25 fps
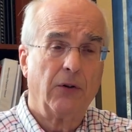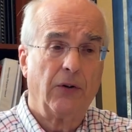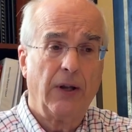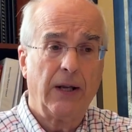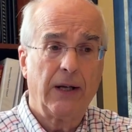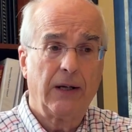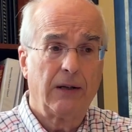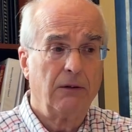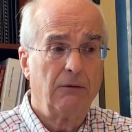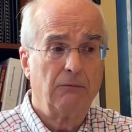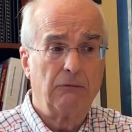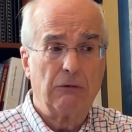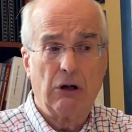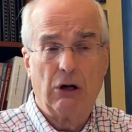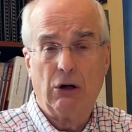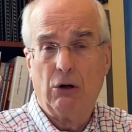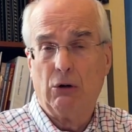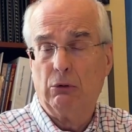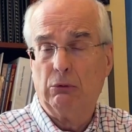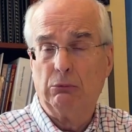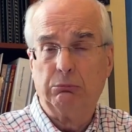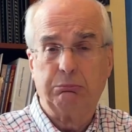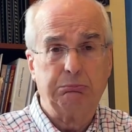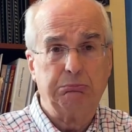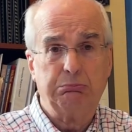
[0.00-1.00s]
they can
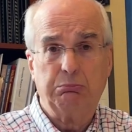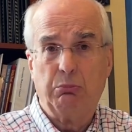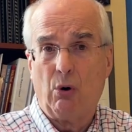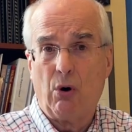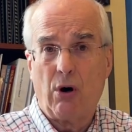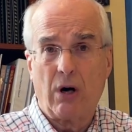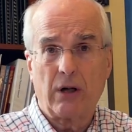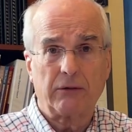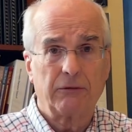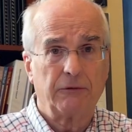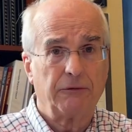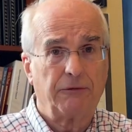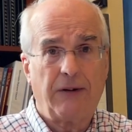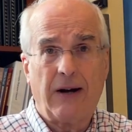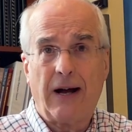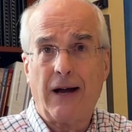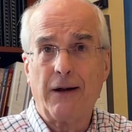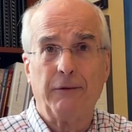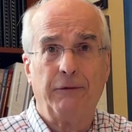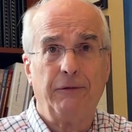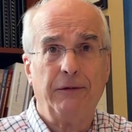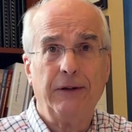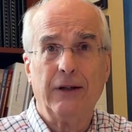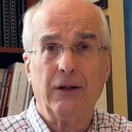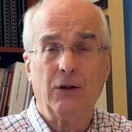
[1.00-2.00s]
go walk
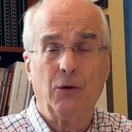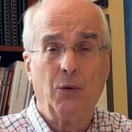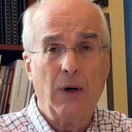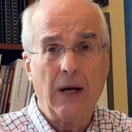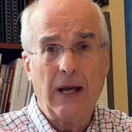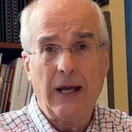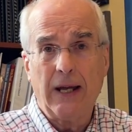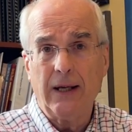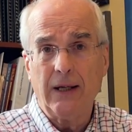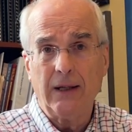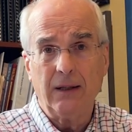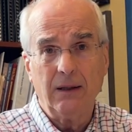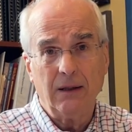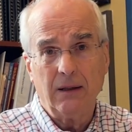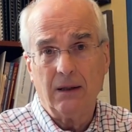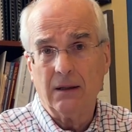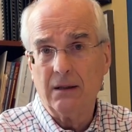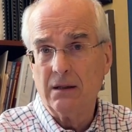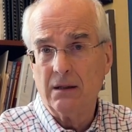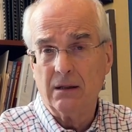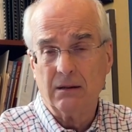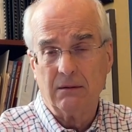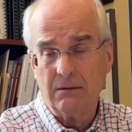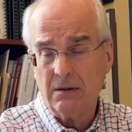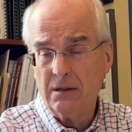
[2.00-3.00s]
5 feet away
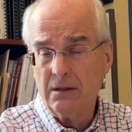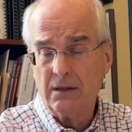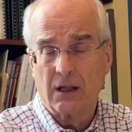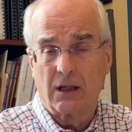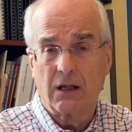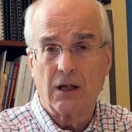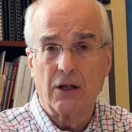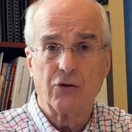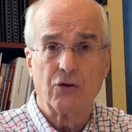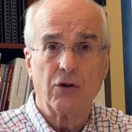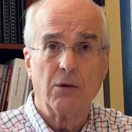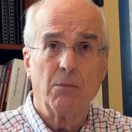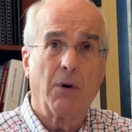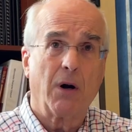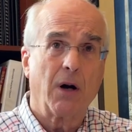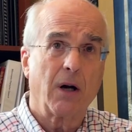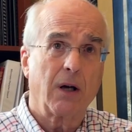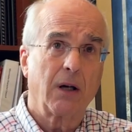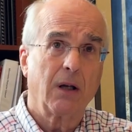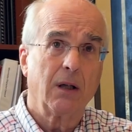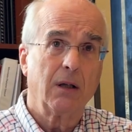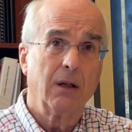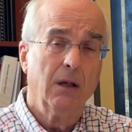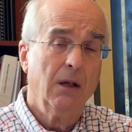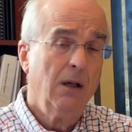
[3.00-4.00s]
in the country
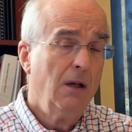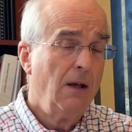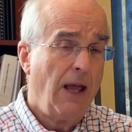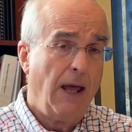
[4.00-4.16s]
market